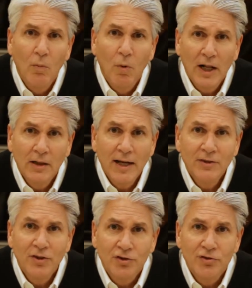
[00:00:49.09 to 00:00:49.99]
What I'd like
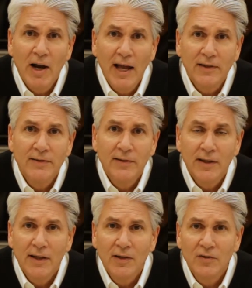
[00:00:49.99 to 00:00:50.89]
to stress
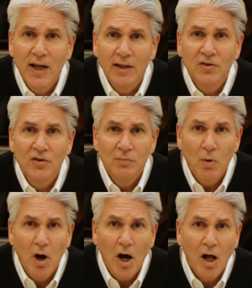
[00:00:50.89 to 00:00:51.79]
is that
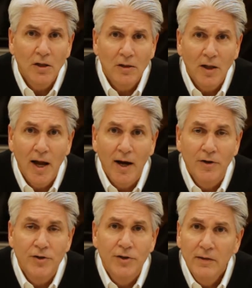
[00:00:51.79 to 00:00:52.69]
small or
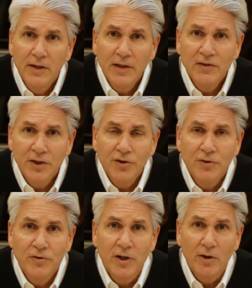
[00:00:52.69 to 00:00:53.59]
large, these
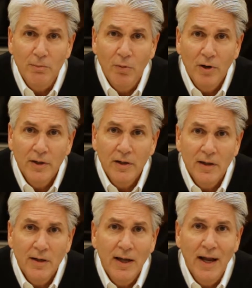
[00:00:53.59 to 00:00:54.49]
issues are important
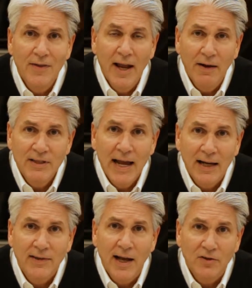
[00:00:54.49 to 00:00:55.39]
and they have
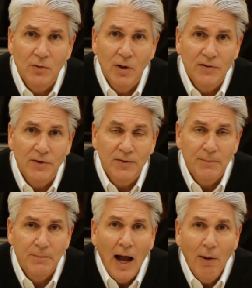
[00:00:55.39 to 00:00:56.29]
tax consequences.
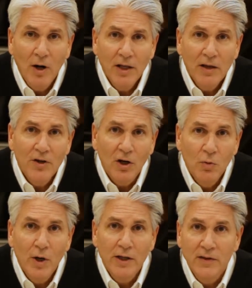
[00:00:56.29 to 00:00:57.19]
I want to give you a
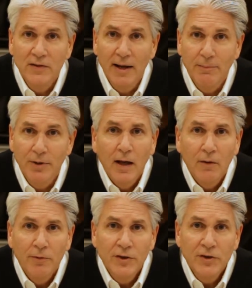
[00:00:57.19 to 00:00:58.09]
quick example.
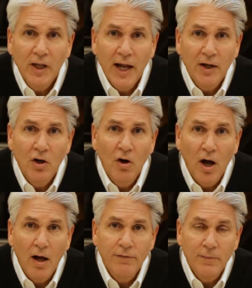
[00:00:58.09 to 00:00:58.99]
Recently I had a
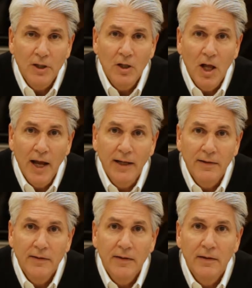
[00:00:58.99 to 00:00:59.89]
call from a client.
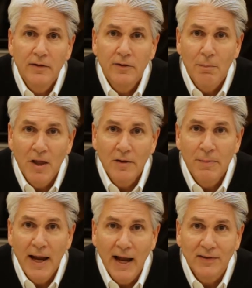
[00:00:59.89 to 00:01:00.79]
Their mother
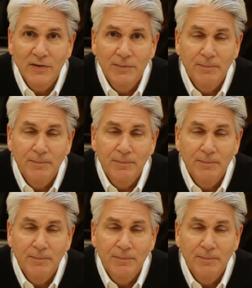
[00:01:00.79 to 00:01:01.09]
passed.